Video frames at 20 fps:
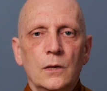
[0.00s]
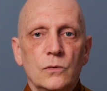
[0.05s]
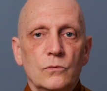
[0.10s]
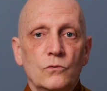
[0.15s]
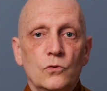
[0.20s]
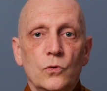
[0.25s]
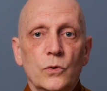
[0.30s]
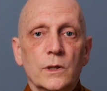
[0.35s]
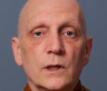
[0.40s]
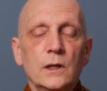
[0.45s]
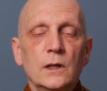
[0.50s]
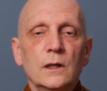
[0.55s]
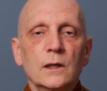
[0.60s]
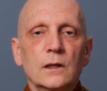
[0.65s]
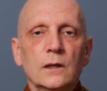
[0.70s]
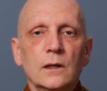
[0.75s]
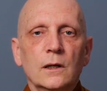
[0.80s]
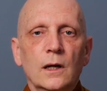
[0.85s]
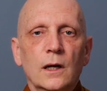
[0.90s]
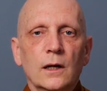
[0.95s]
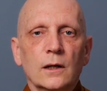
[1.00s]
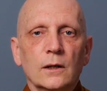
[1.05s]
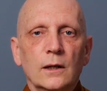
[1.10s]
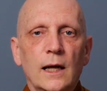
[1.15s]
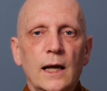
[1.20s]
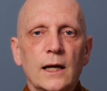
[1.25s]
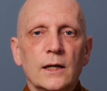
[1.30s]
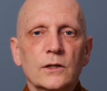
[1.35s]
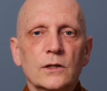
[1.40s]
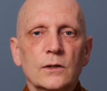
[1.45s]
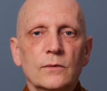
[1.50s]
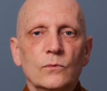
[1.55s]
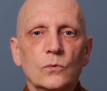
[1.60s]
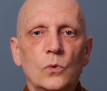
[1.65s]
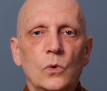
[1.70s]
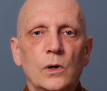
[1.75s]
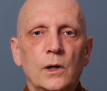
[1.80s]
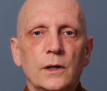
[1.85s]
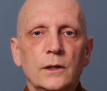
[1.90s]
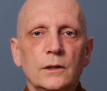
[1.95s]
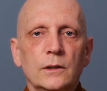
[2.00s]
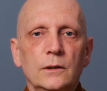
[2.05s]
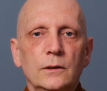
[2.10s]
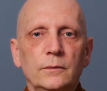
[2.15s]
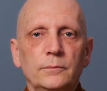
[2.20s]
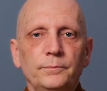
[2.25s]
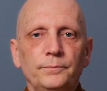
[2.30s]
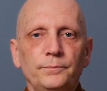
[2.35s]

drinking a glass of water,